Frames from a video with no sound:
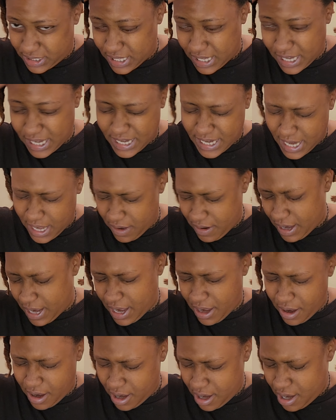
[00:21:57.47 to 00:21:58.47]
when you're just taking
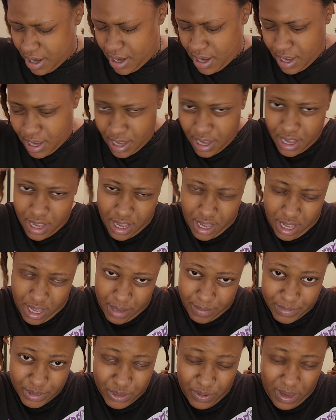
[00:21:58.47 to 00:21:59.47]
down hair.
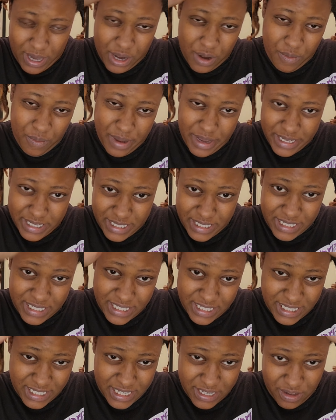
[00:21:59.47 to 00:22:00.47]
So I don't
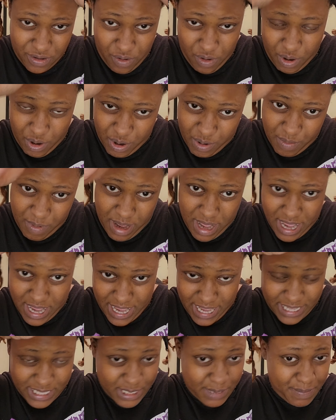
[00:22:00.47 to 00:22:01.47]
waste
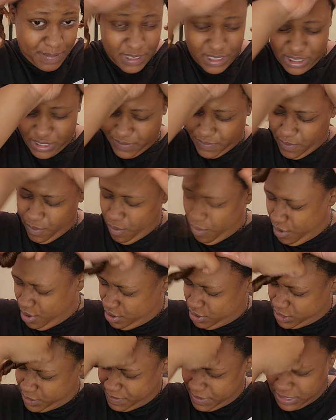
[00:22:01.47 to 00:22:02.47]
on my expensive
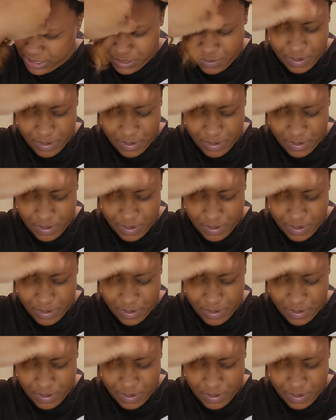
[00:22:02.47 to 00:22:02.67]
oil,